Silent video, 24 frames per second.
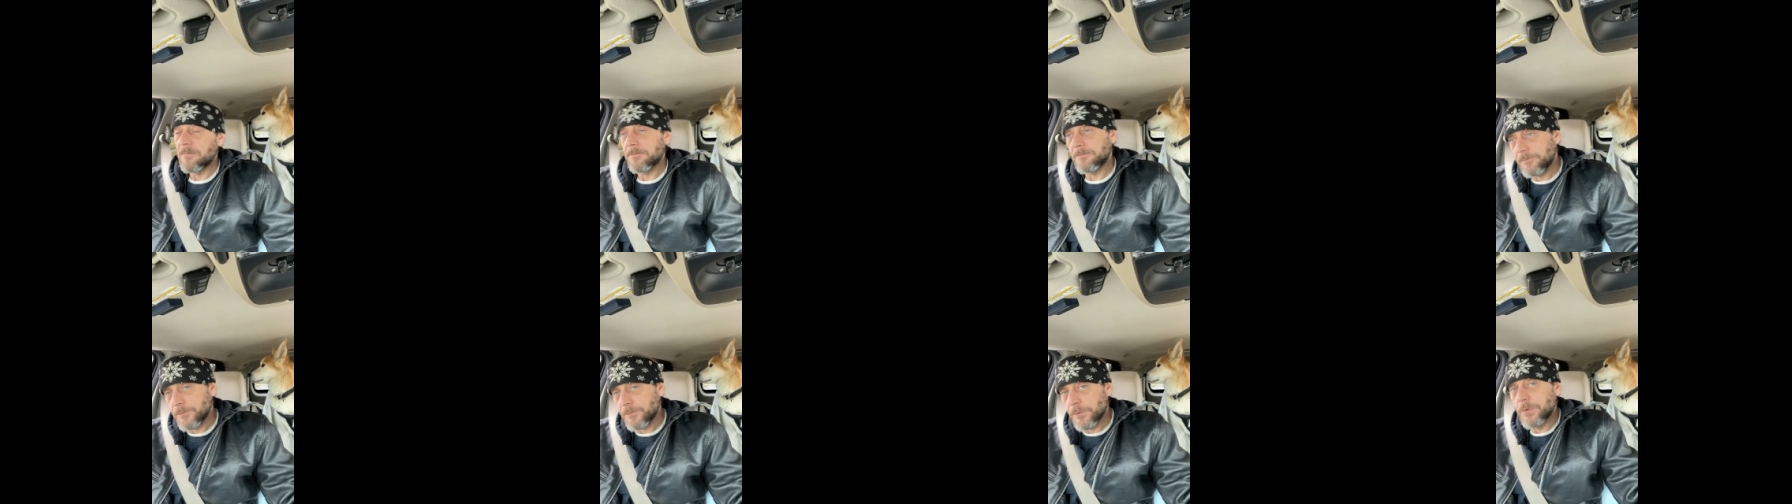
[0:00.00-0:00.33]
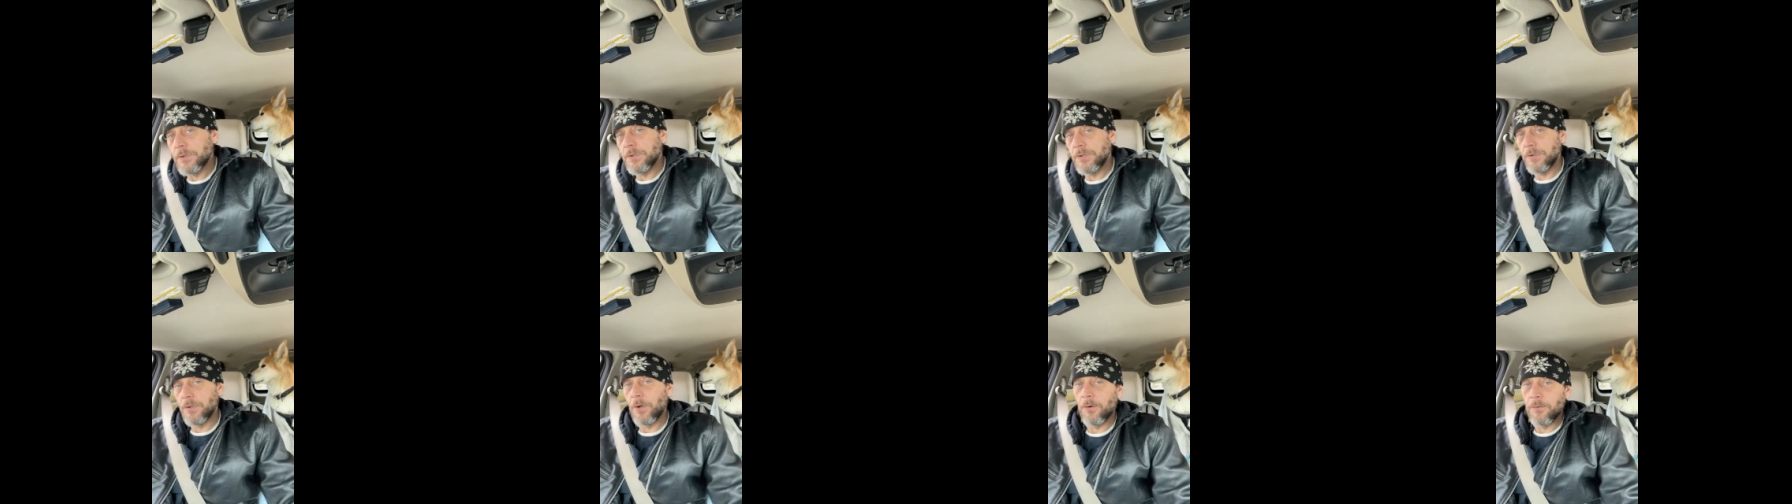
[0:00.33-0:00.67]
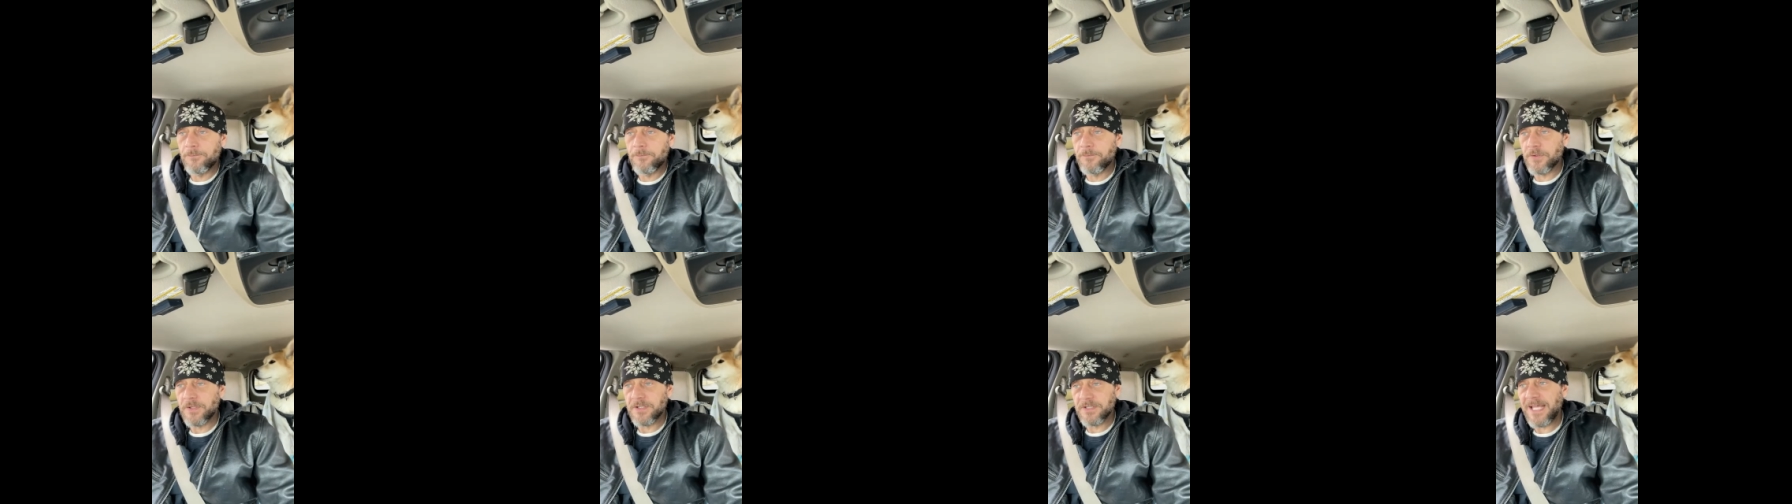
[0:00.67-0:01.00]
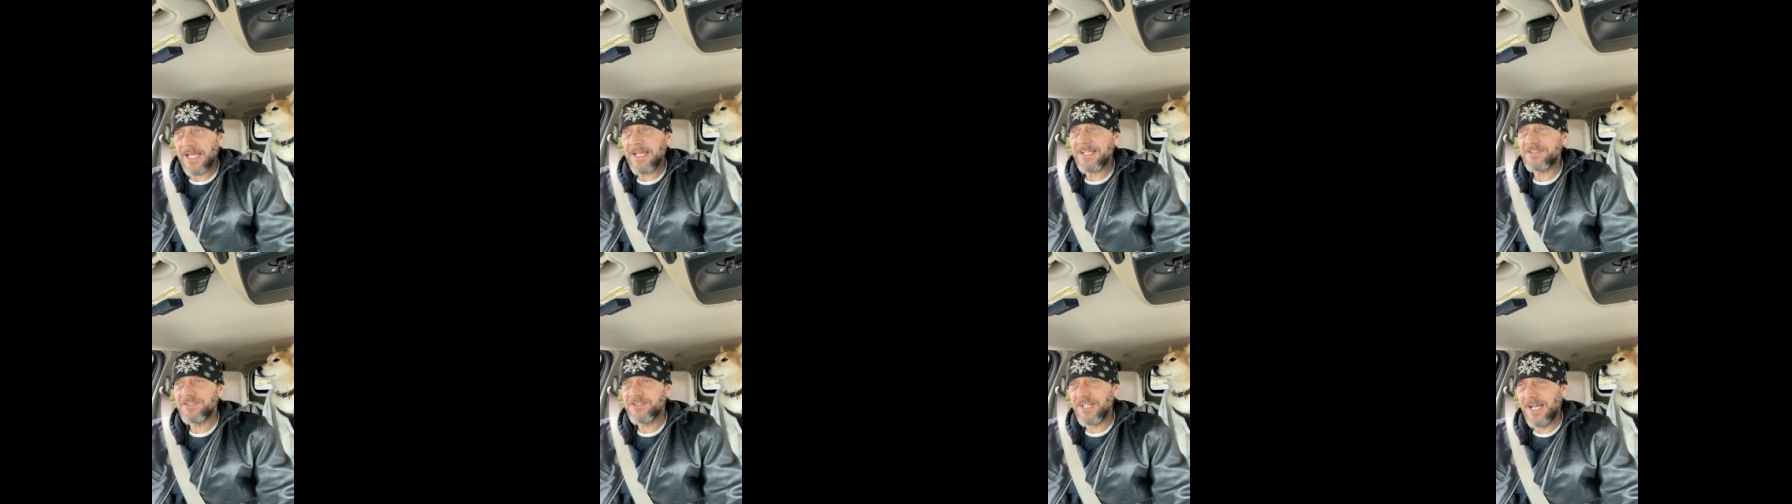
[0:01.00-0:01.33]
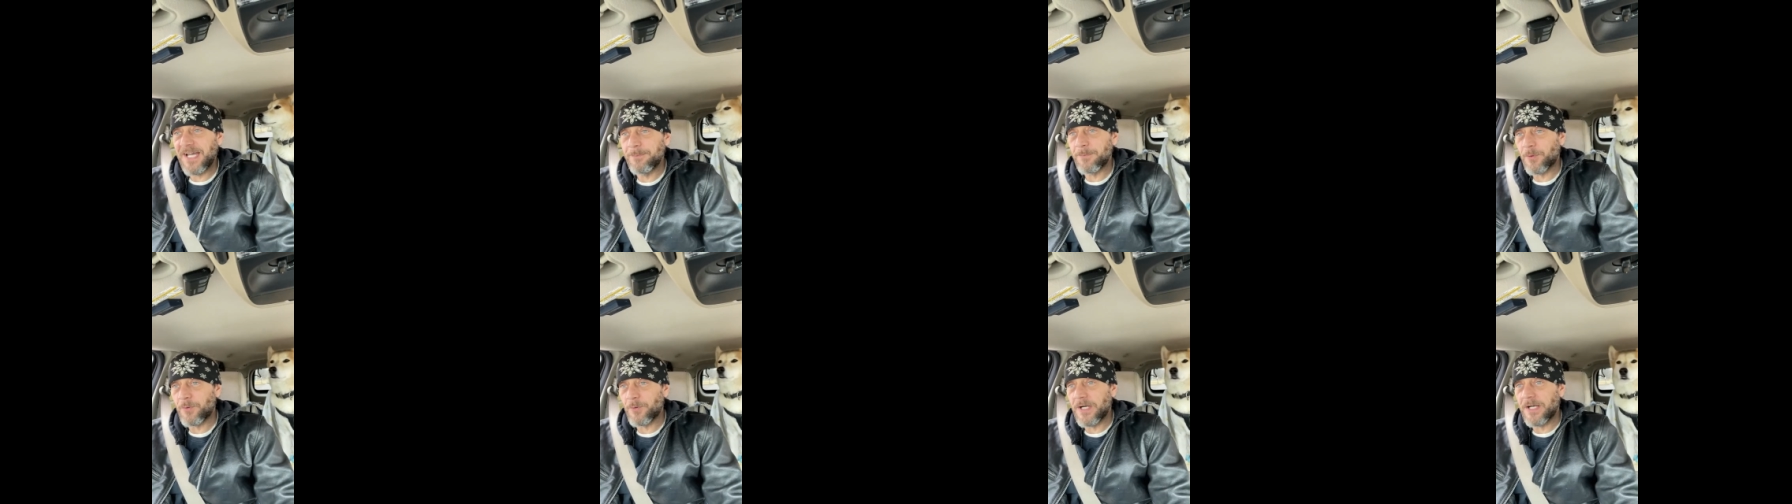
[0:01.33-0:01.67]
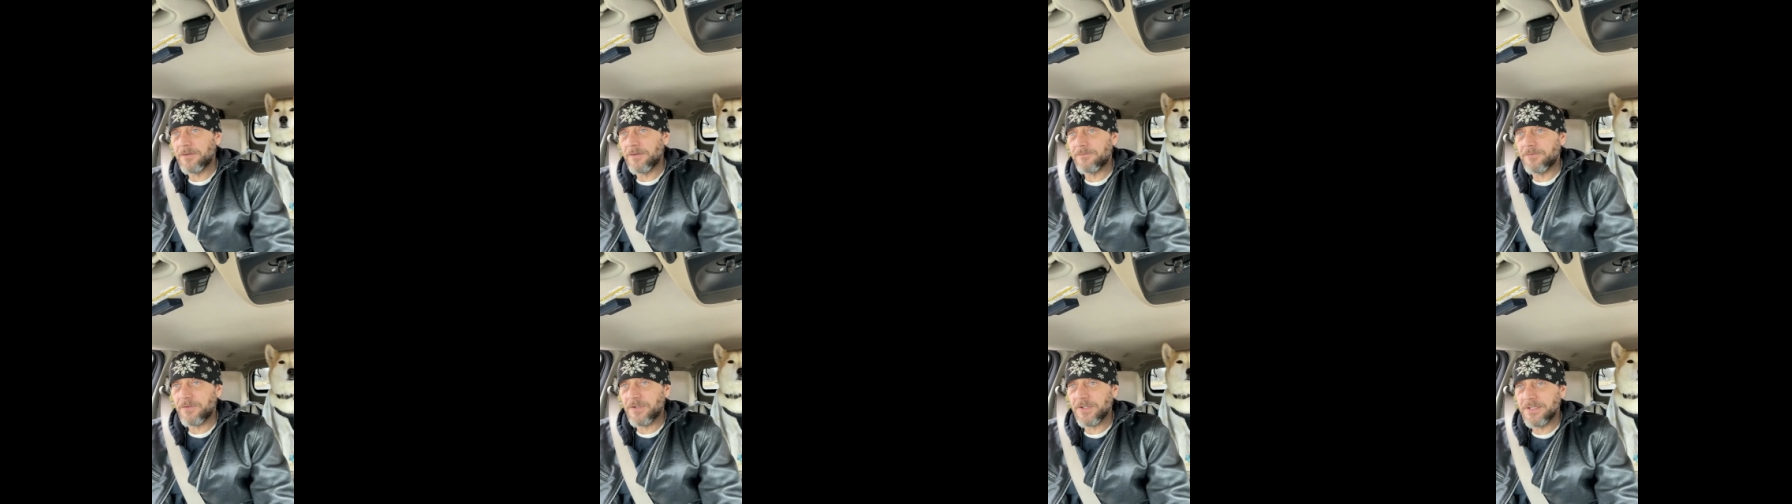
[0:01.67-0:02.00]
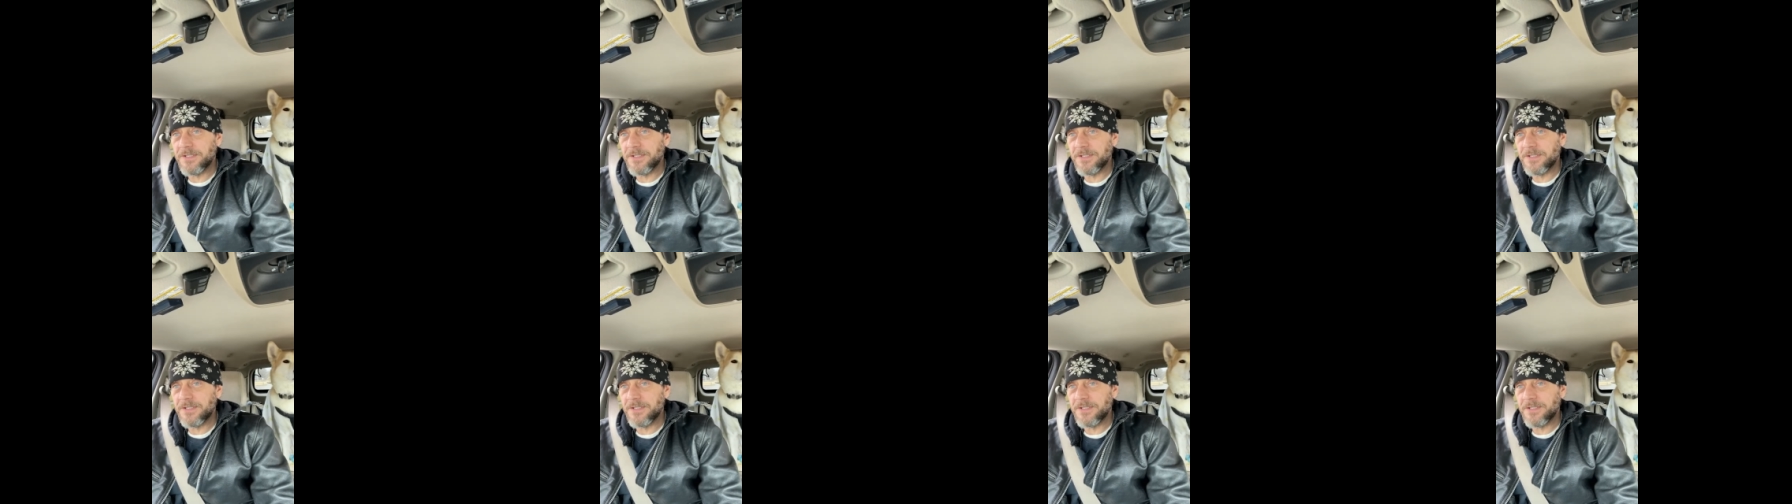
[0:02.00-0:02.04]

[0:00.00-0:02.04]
for the last time around,